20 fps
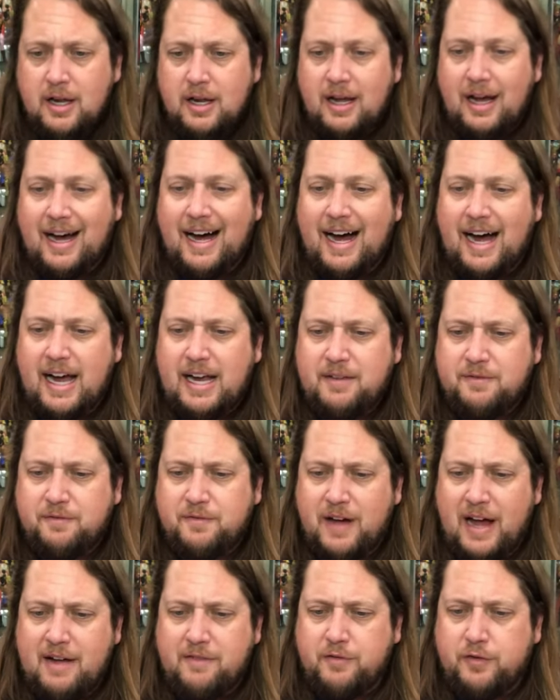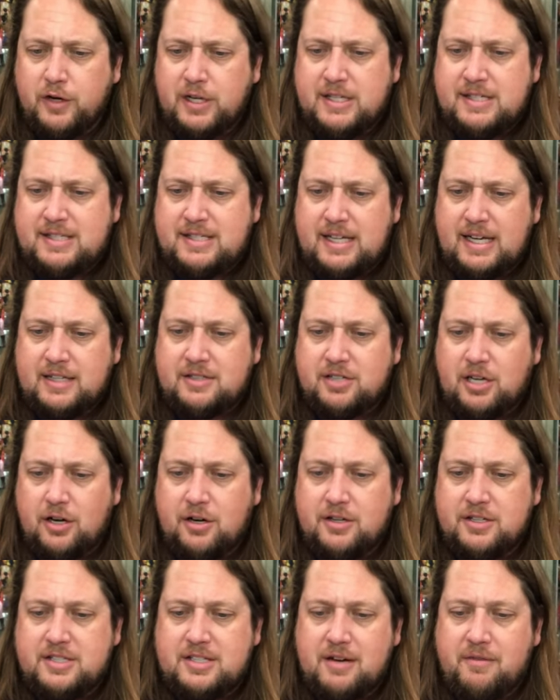Height, 5'6",
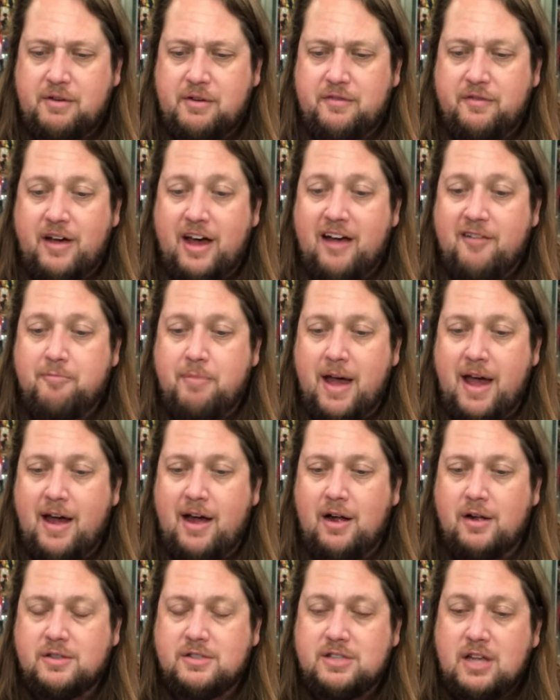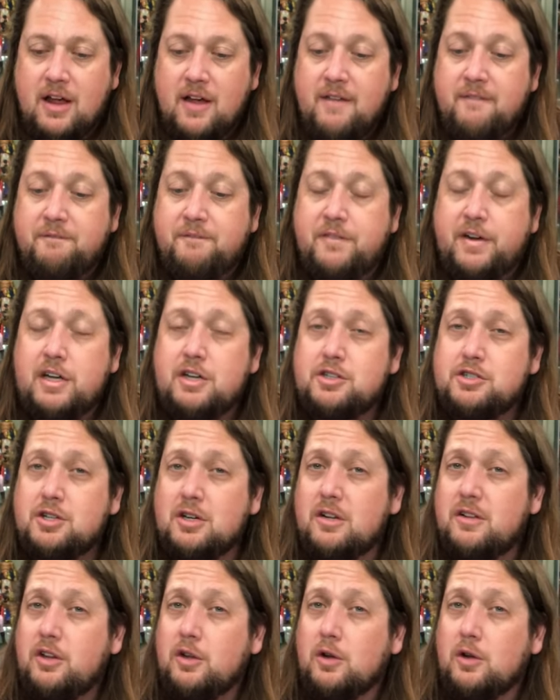175 pounds. Finisher, the